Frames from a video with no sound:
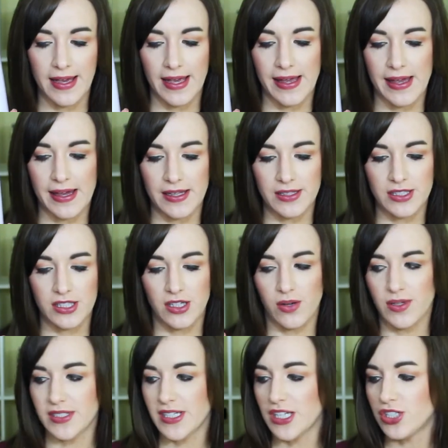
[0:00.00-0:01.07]
and
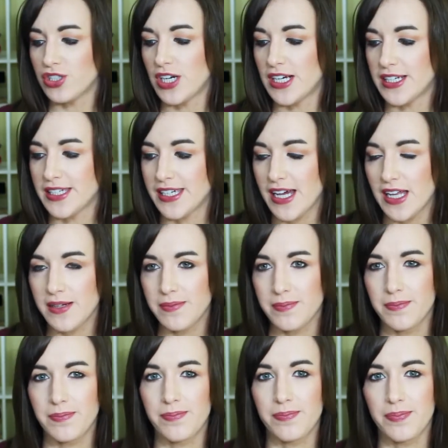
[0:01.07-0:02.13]
so I decided to try it again,
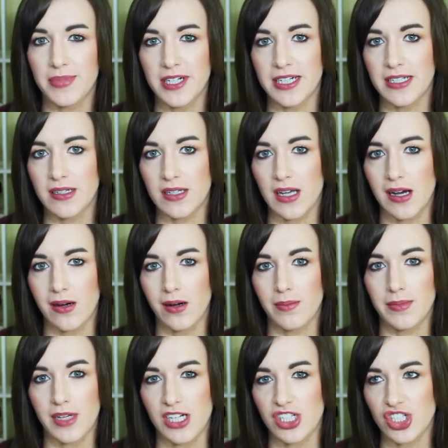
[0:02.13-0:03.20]
but now
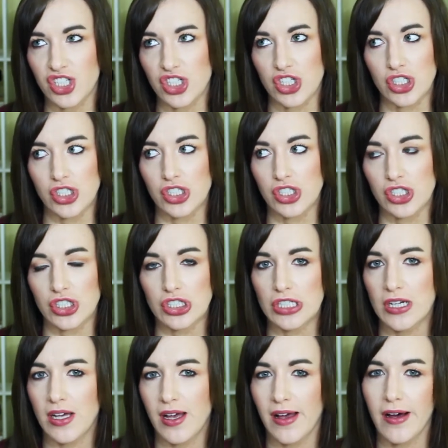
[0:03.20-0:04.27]
I'm not
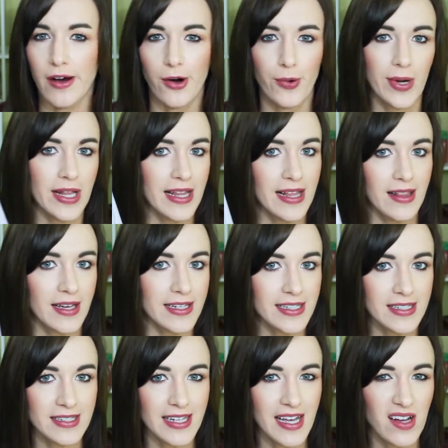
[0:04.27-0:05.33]
sure how well I like
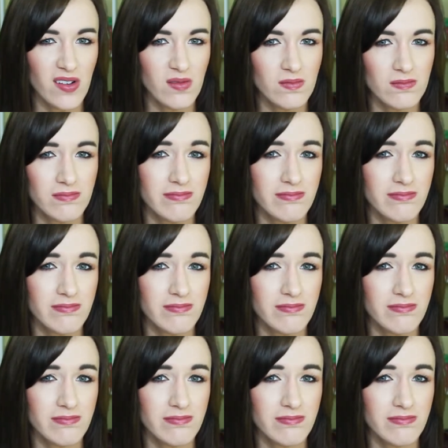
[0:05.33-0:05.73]
it now.